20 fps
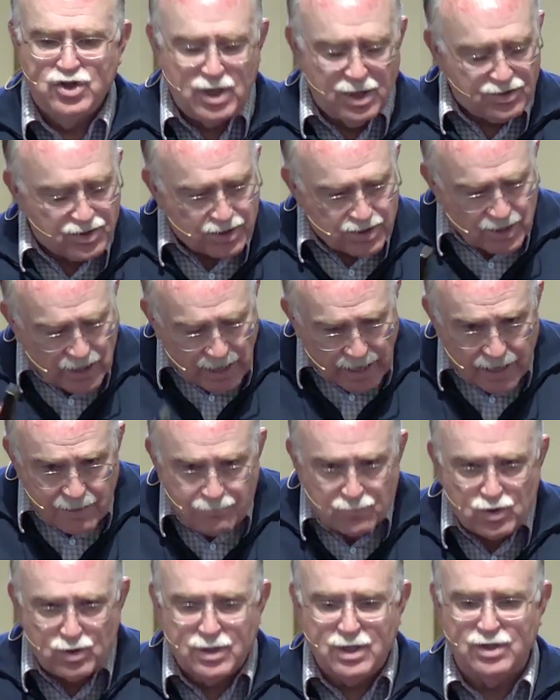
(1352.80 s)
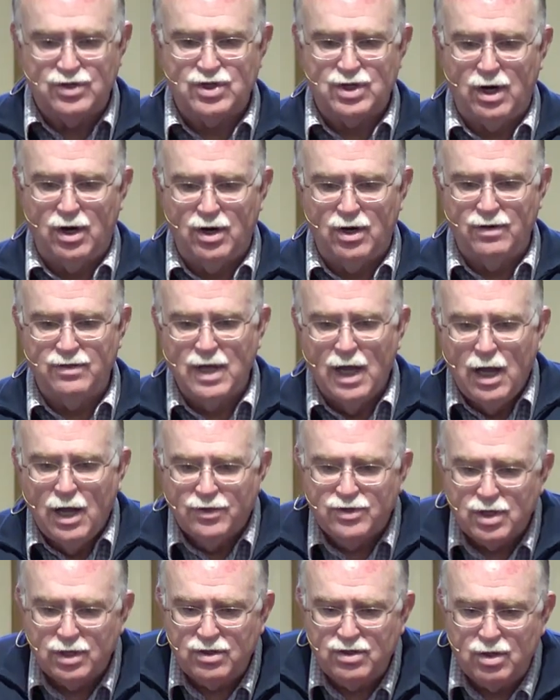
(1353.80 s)
Jesus came to this earth
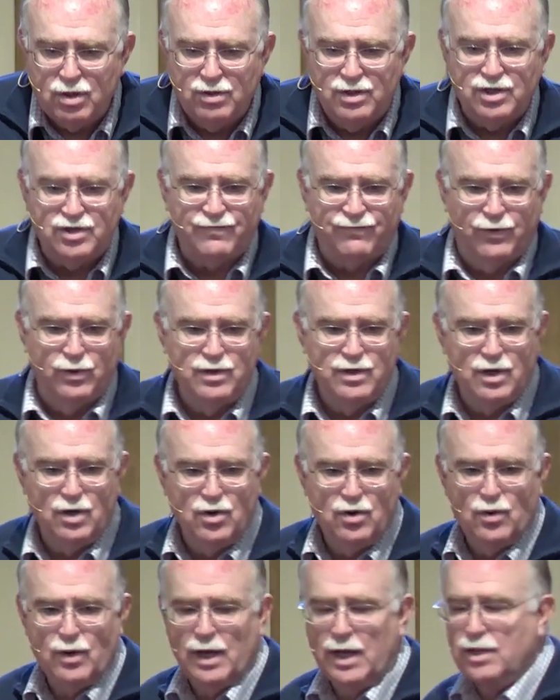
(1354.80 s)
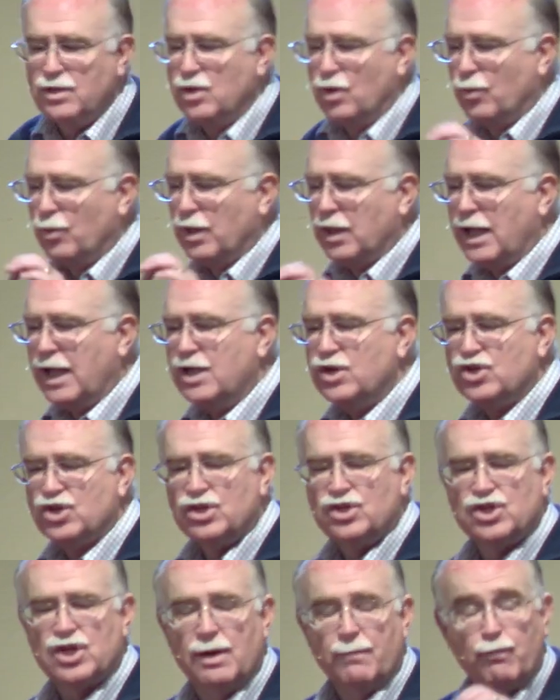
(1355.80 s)
to do this for you in your
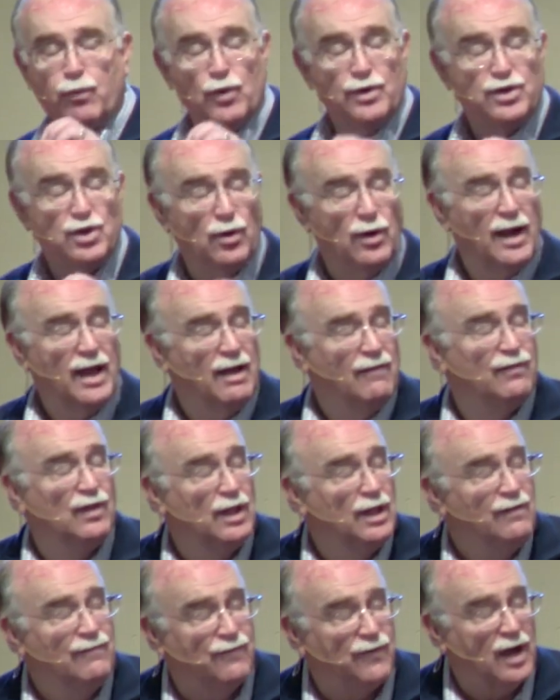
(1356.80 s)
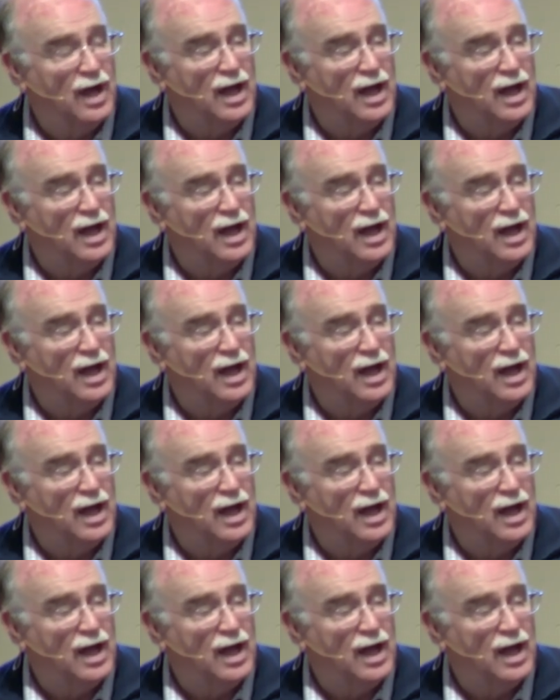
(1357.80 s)
relationship with your Heavenly